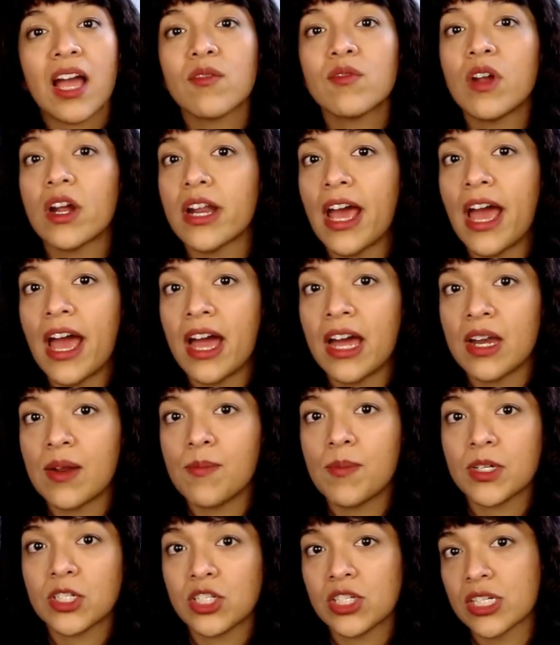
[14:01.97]
not had
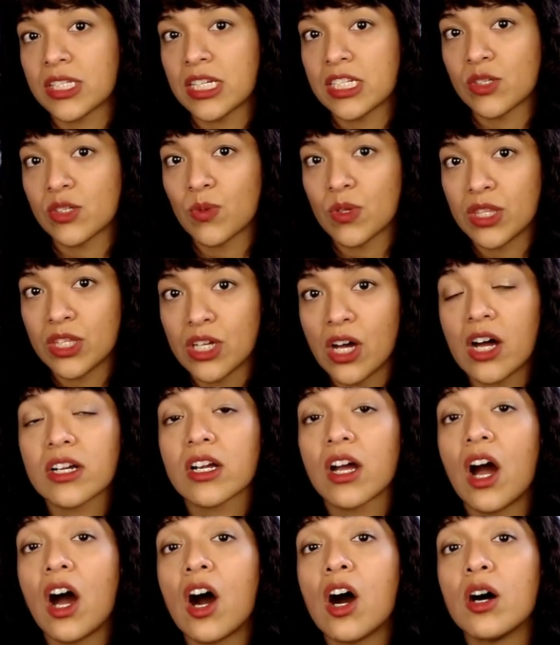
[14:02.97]
much success with
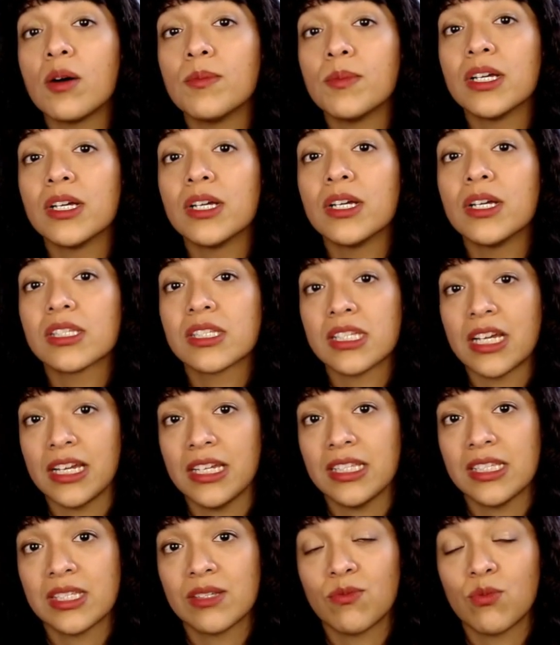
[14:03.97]
.com
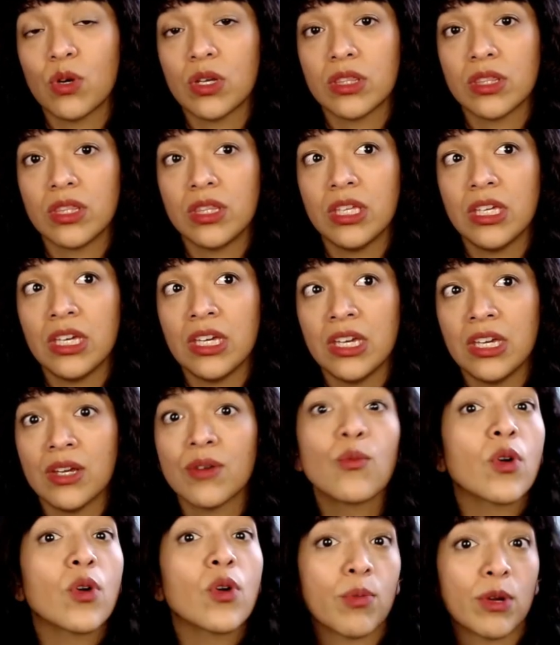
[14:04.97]
sites with the
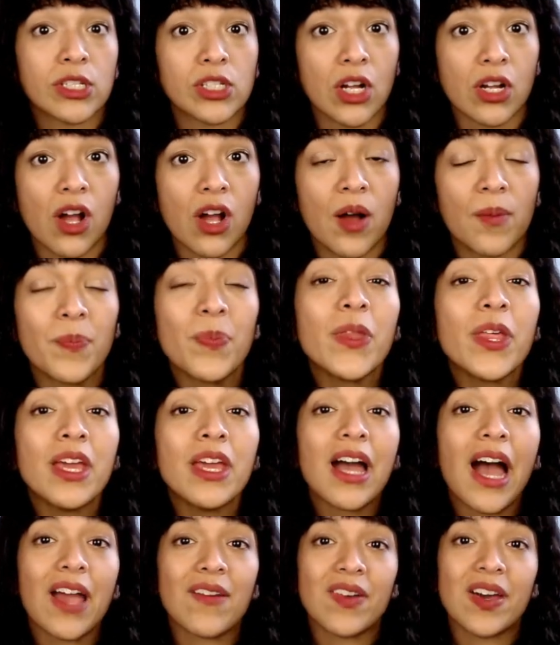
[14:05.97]
WordPress.com.
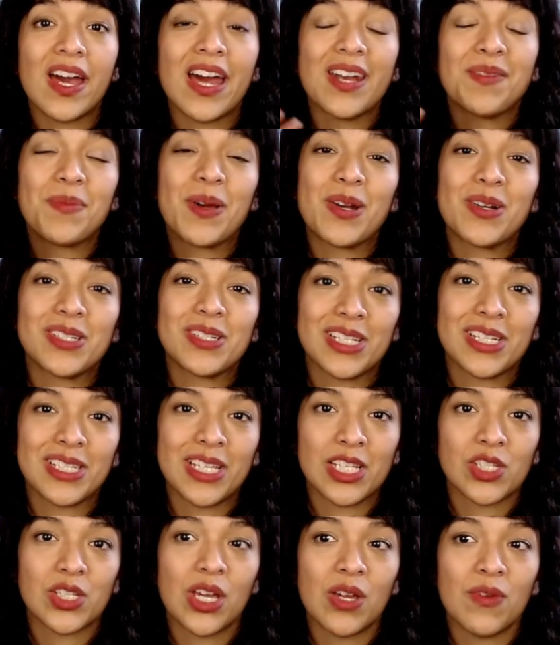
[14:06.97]
I've had better
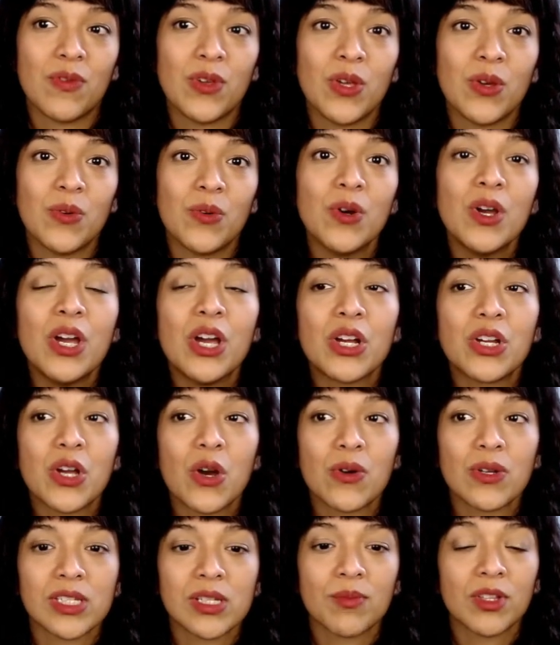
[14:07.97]
success if you go
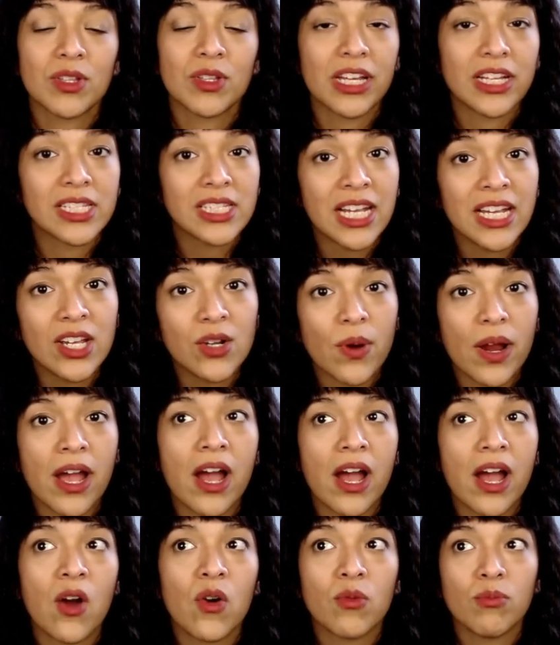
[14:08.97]
to something like
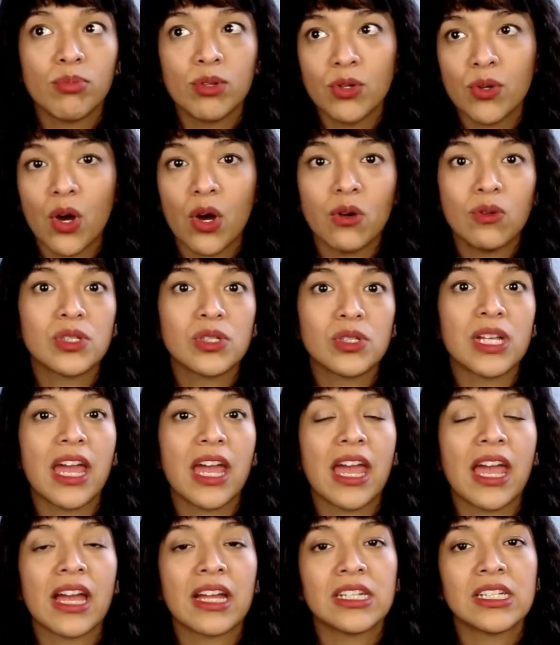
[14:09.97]
SiteGround, Bluehost,
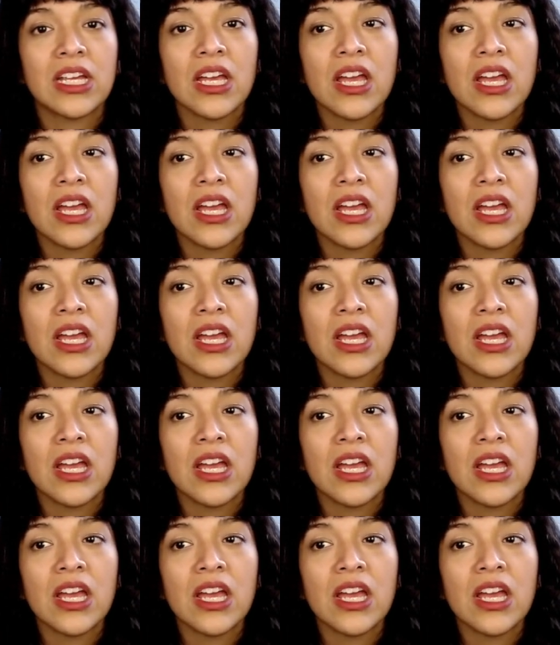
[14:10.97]
and